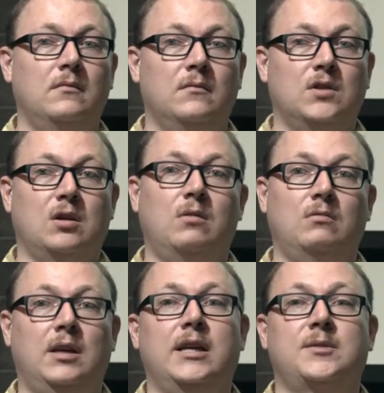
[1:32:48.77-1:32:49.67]
So
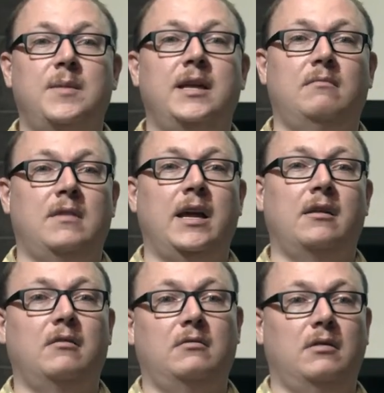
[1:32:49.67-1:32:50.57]
Linux Mint,
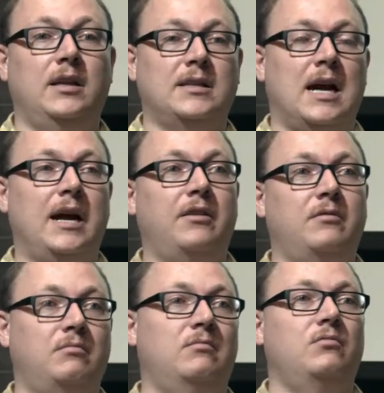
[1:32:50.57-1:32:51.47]
their entire
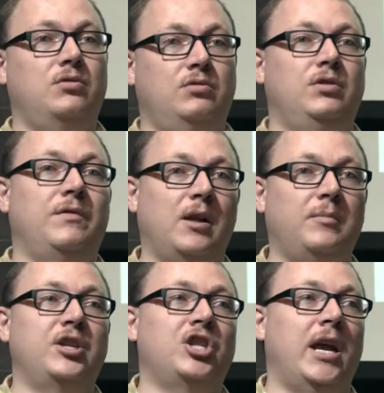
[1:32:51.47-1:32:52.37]

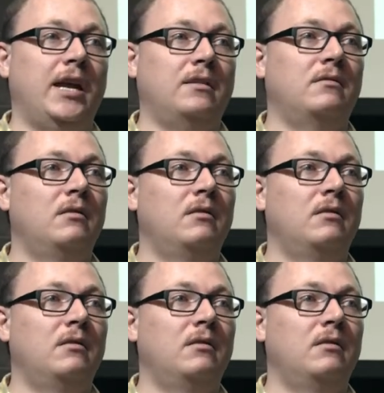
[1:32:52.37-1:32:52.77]
development chain